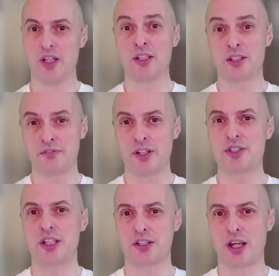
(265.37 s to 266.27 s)
and
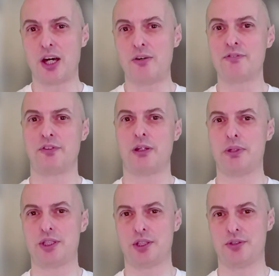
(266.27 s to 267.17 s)
converting the harmful
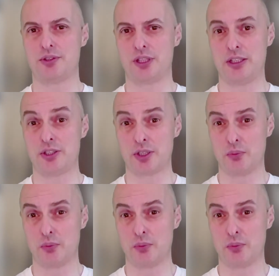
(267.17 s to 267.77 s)
emissions into